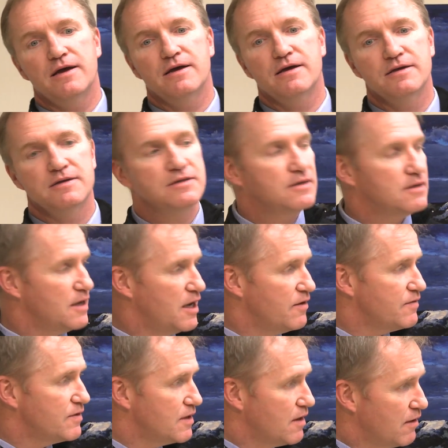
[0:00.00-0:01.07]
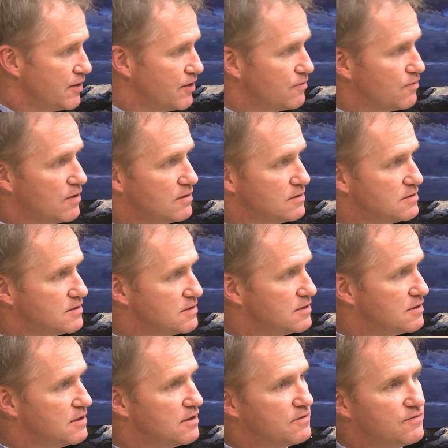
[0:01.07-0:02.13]
and uh, have it on your walls
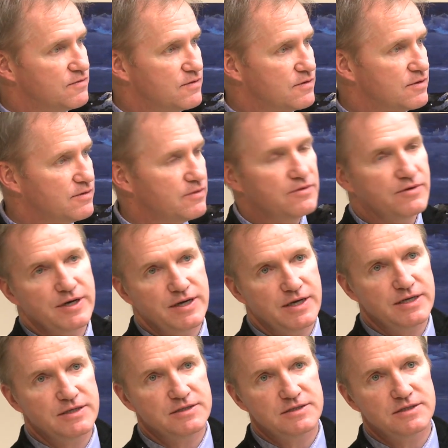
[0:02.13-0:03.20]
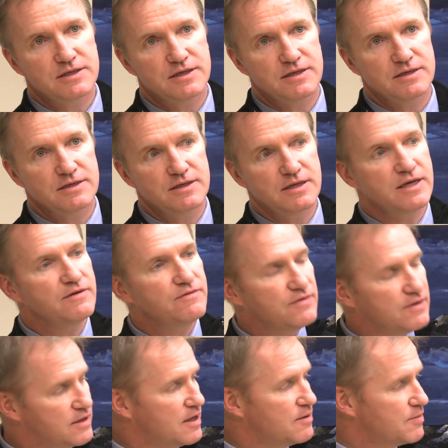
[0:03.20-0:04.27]
uh, for 30 days. And if
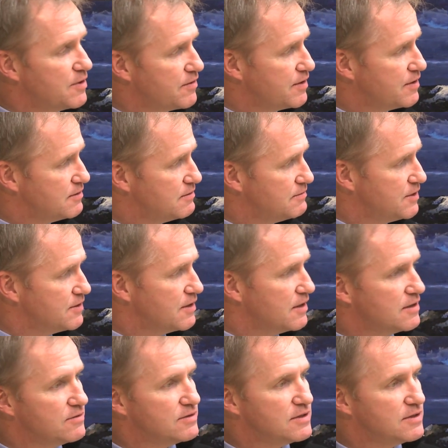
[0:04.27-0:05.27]
in that period you're kind of